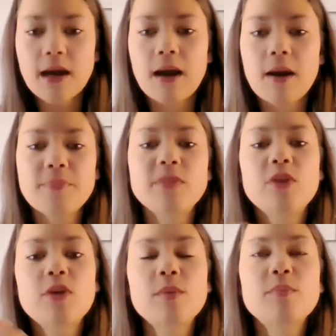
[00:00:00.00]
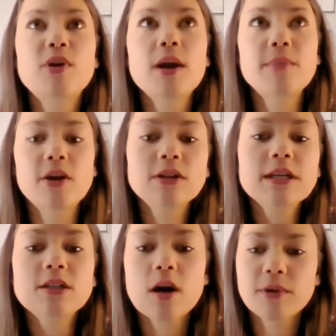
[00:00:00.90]
the
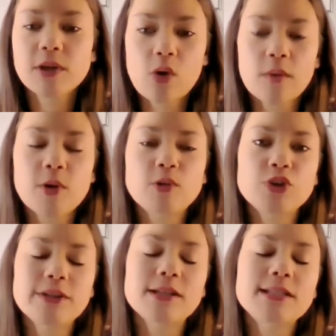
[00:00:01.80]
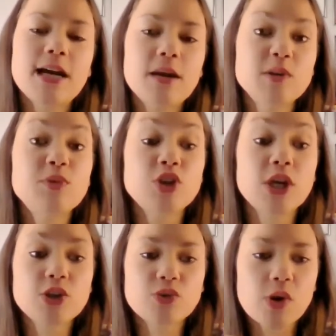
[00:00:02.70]
primarily dominant hormone during this time is
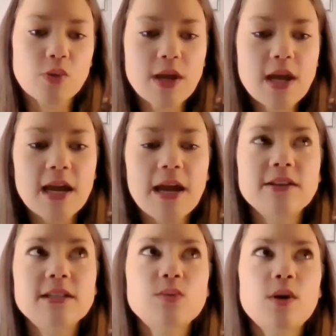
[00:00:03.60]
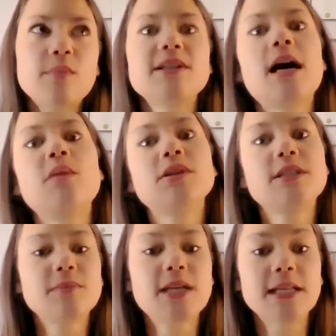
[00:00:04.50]
progesterone. And this is where our
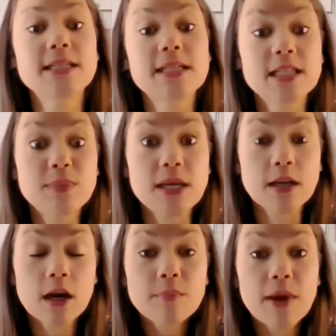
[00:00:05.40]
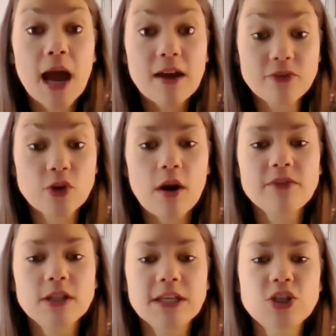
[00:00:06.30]
metabolism tends to speed up after
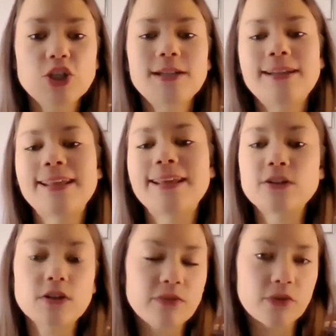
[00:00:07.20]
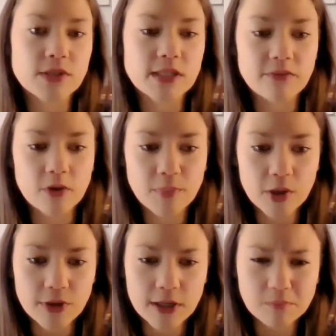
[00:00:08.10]
ovulation and into the first day of our
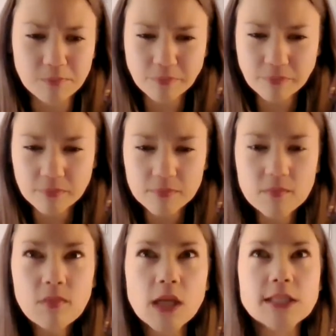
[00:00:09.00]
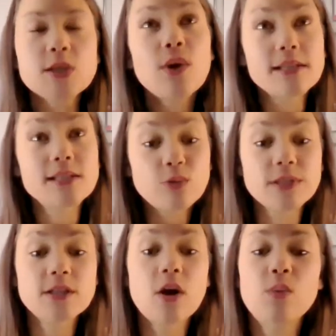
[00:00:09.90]
period. So as a
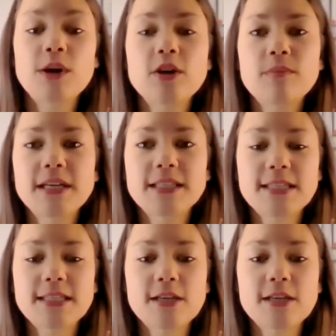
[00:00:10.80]
result, what you might see